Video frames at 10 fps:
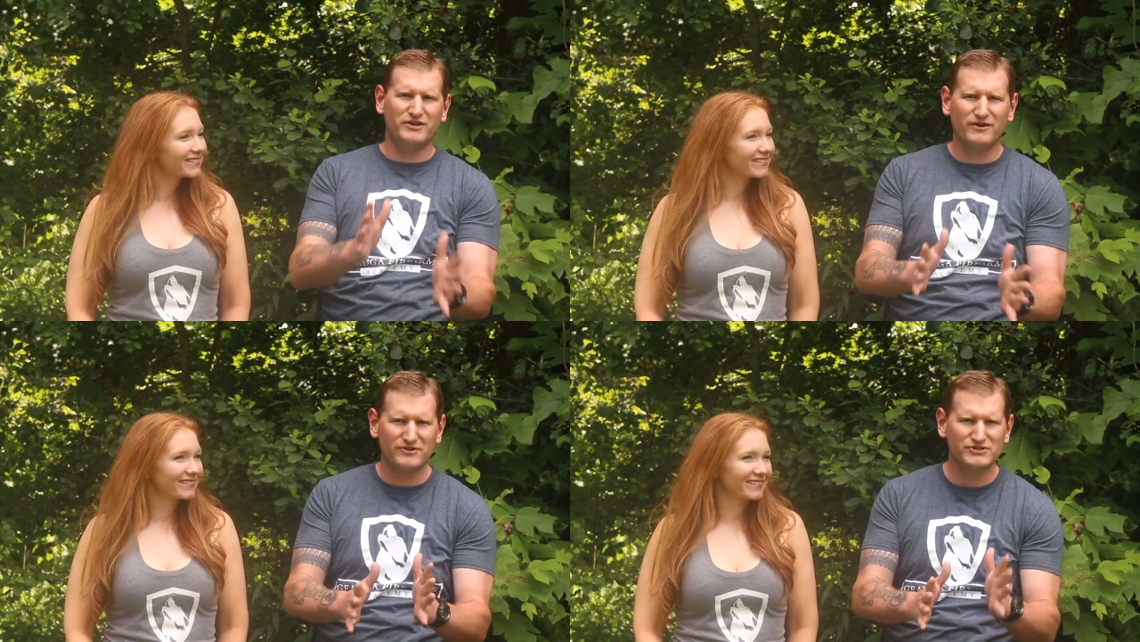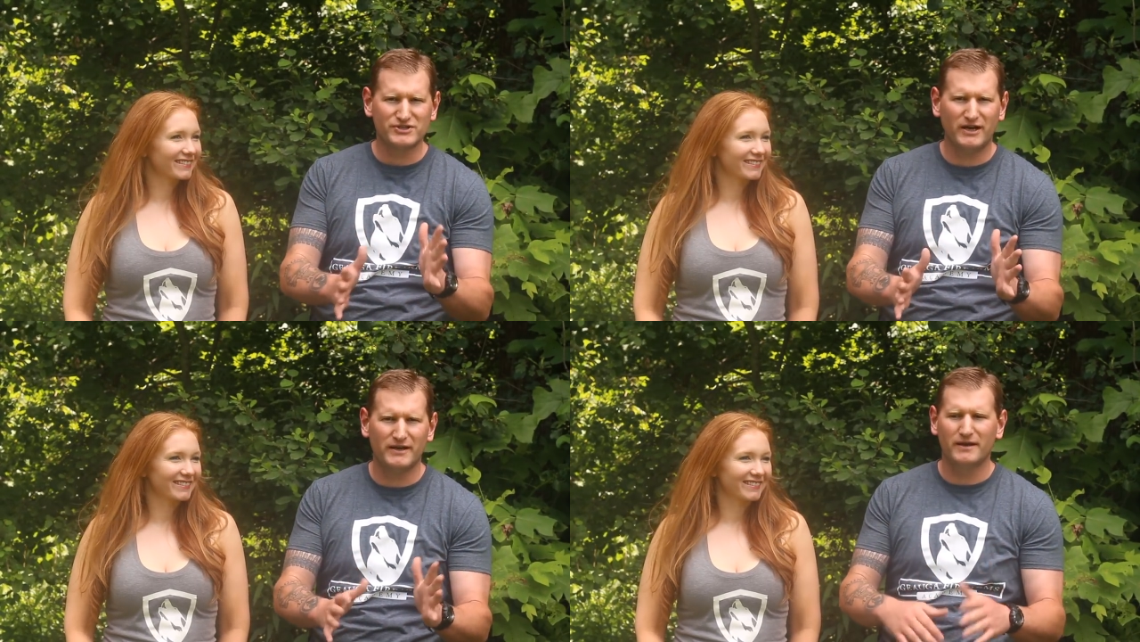Speaker 1: to carry this
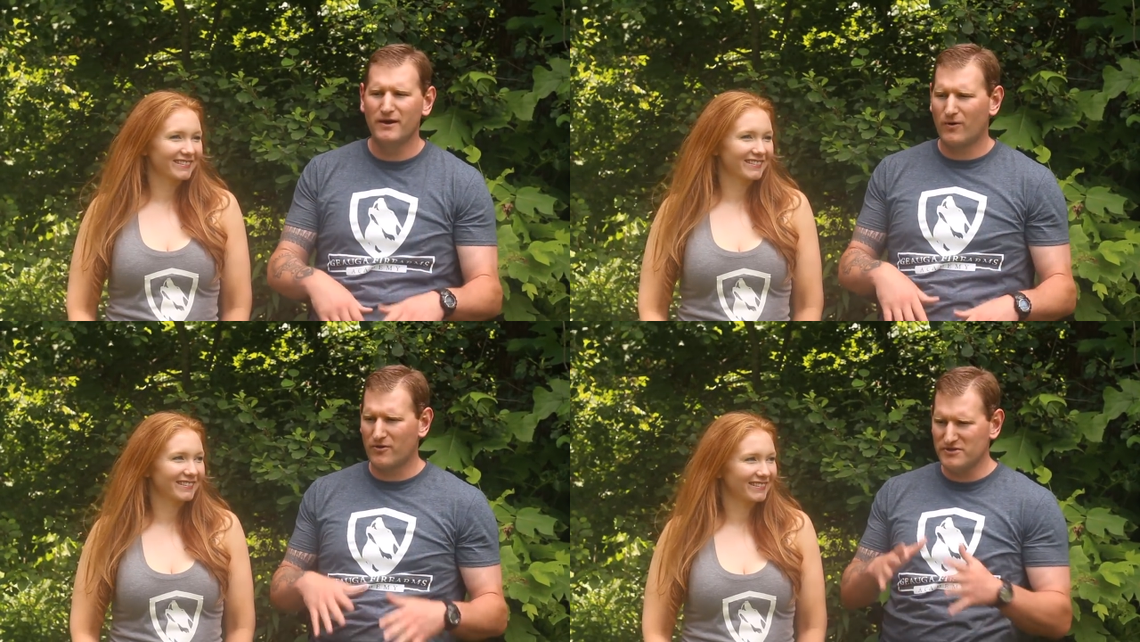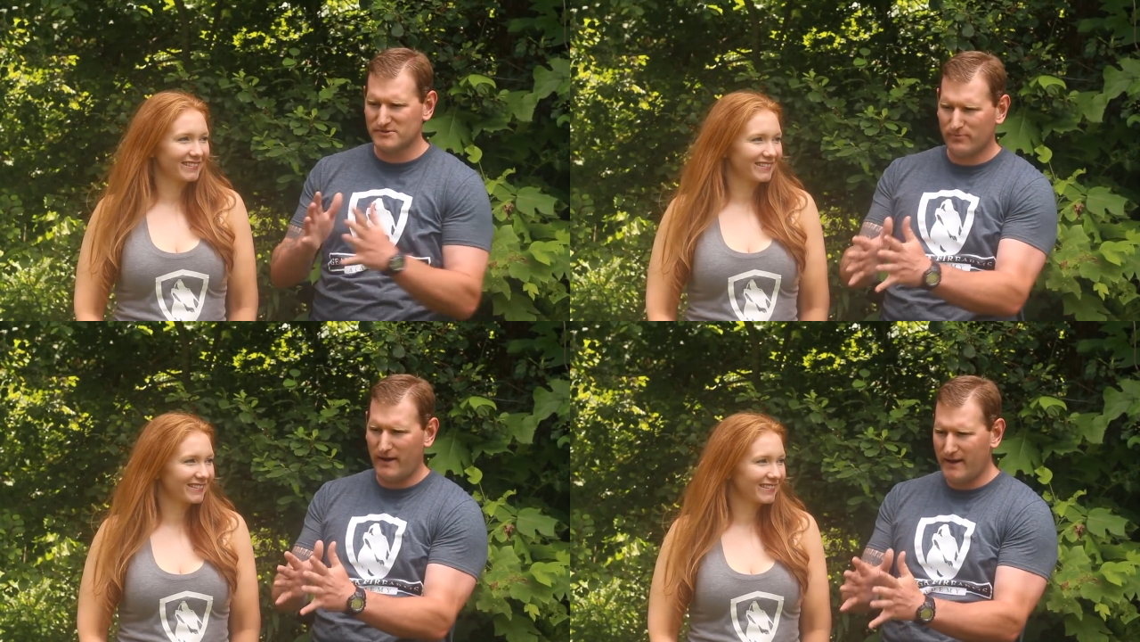gun or this
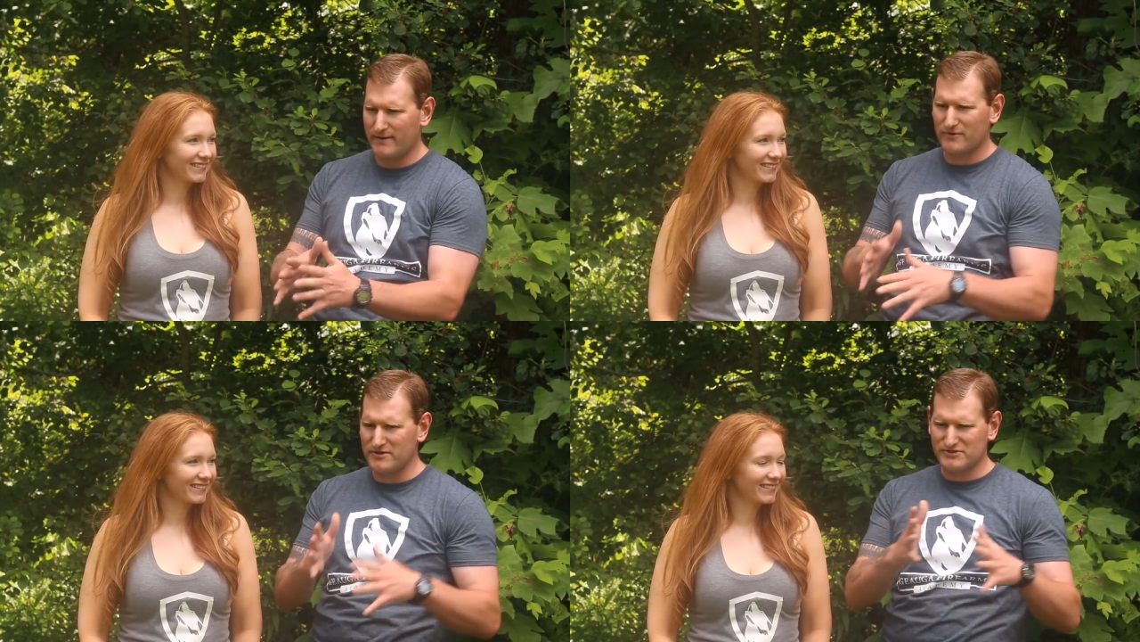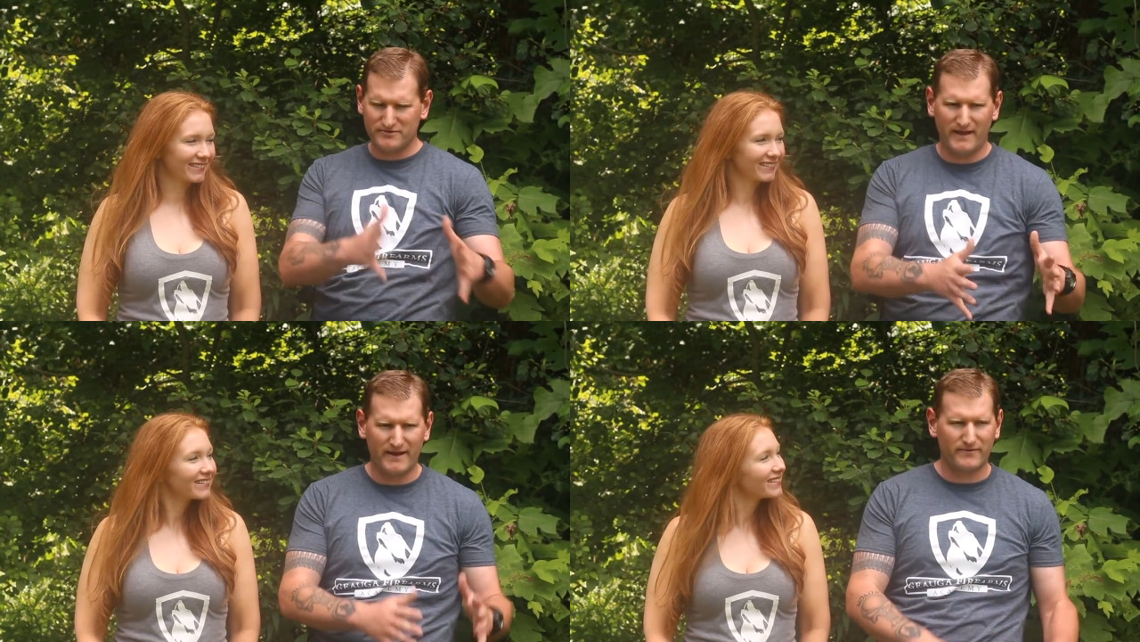brand or this or
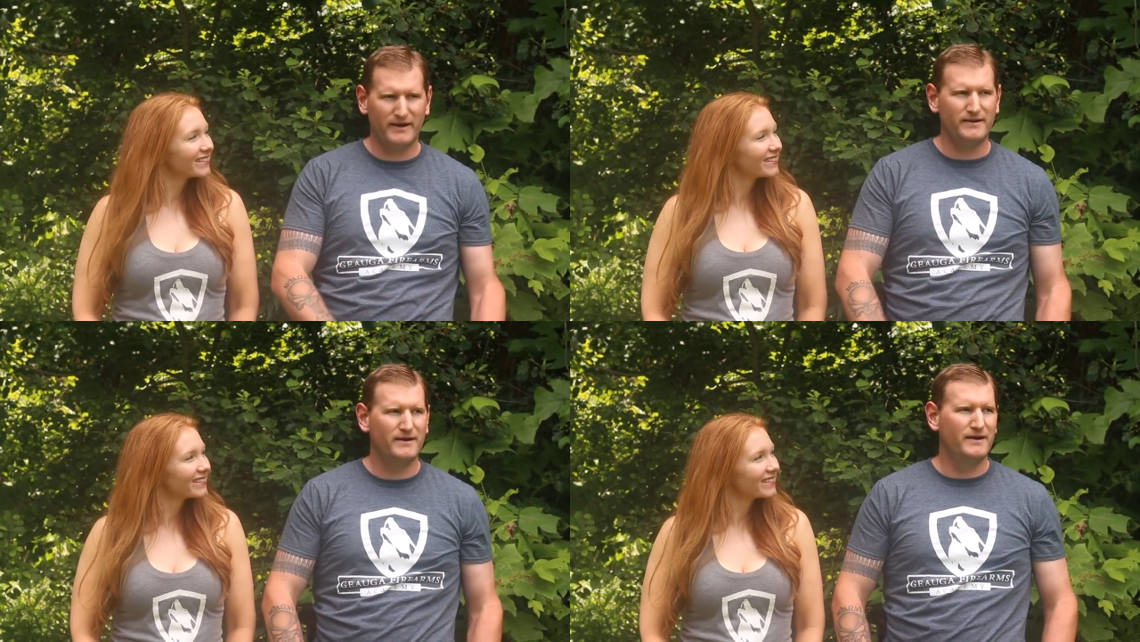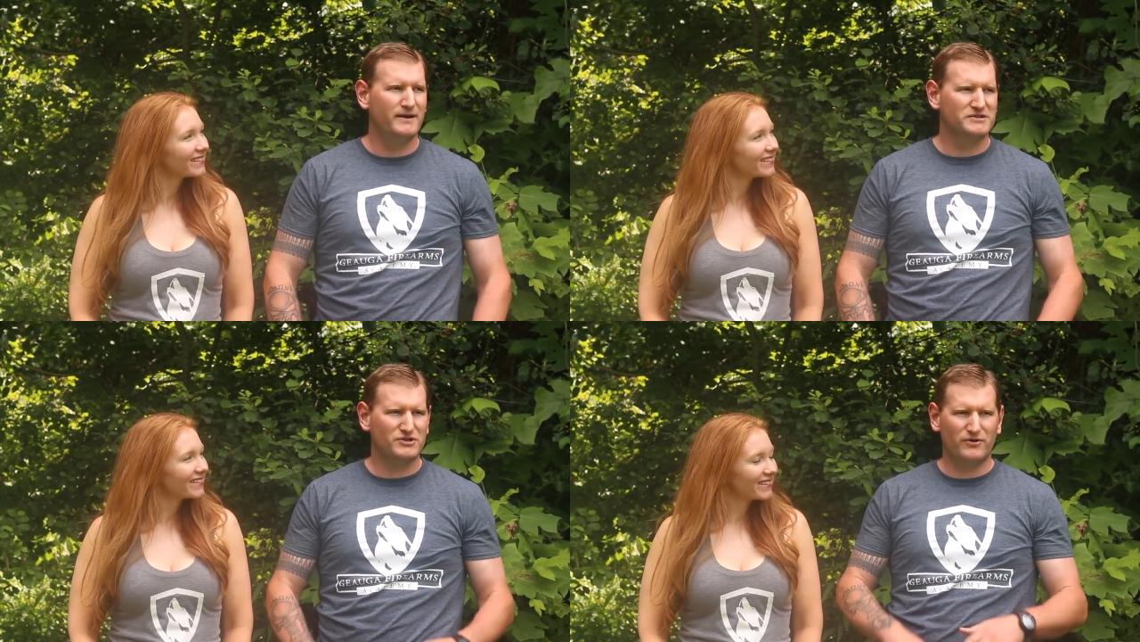that, right?
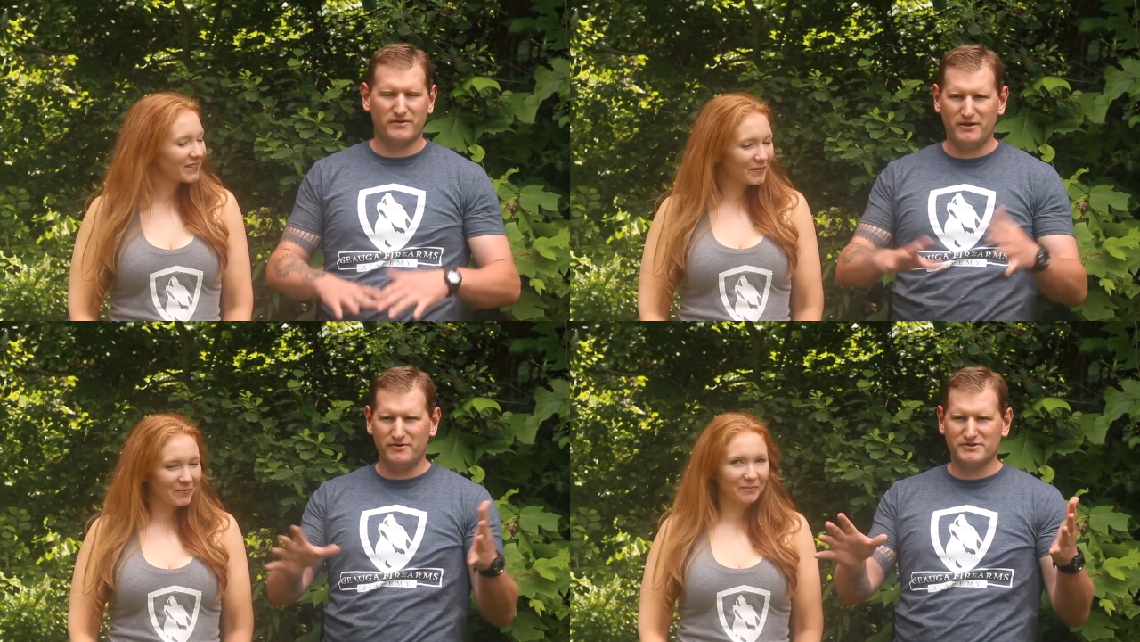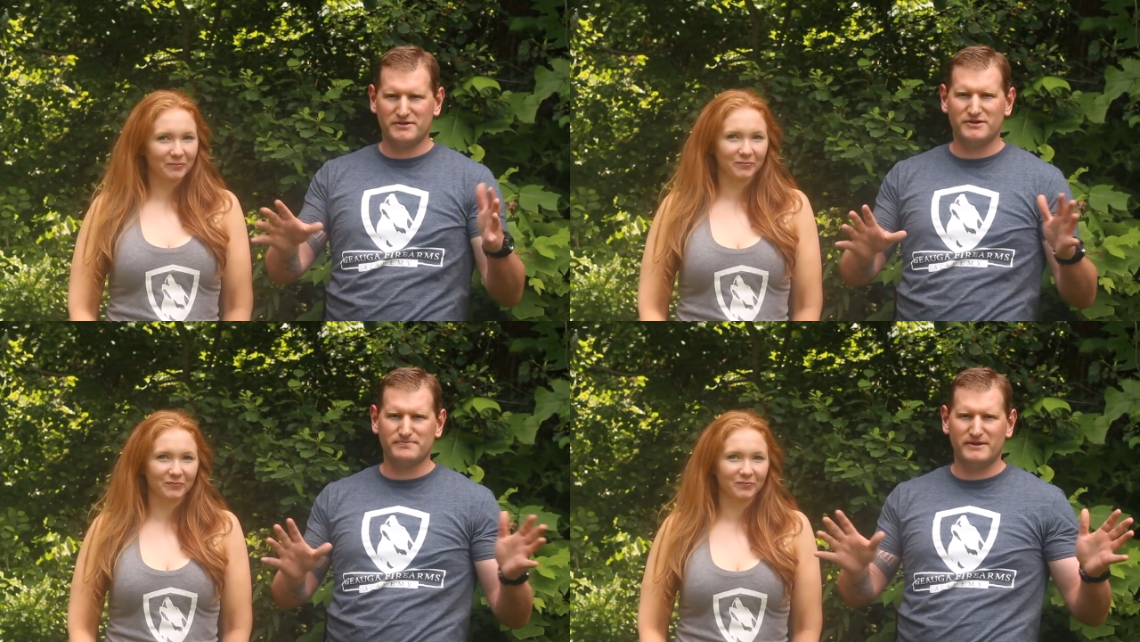So here's,
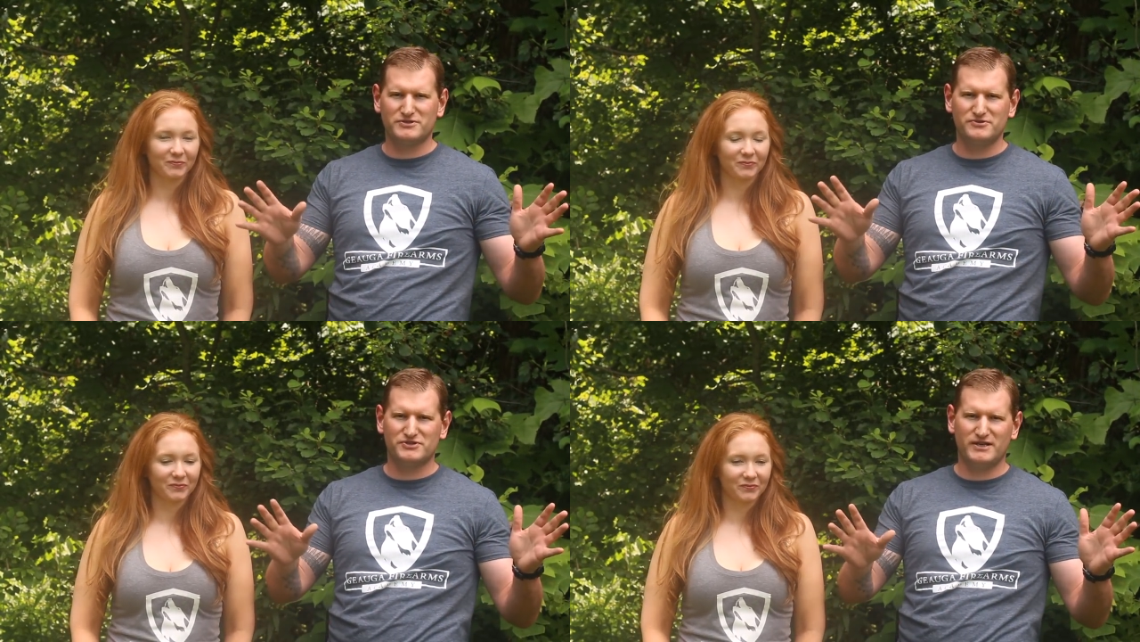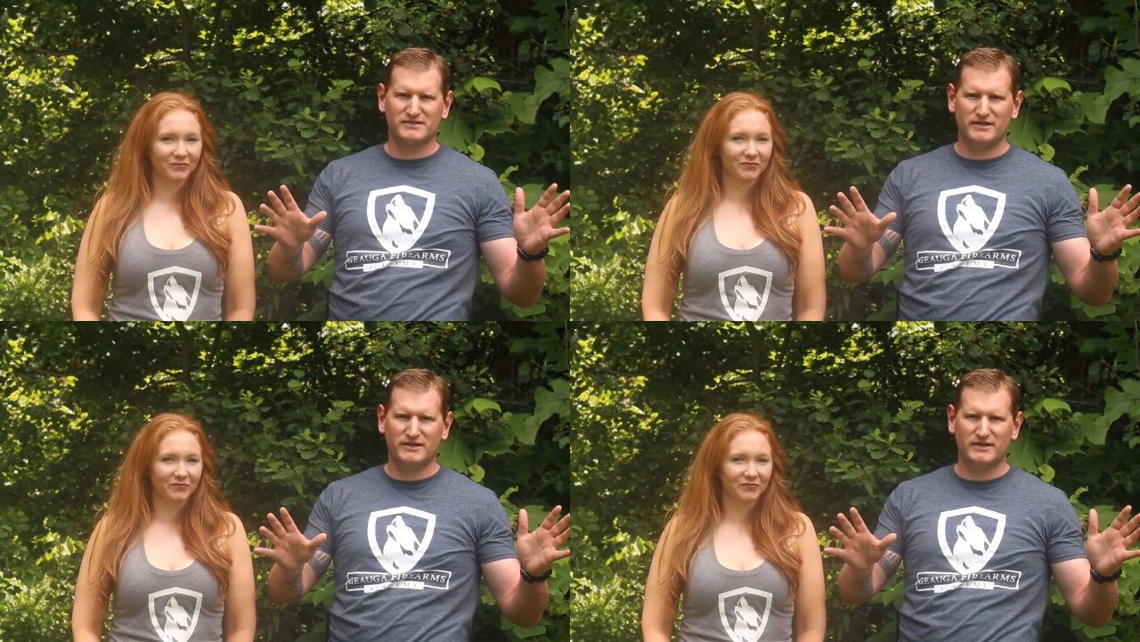here's my two cents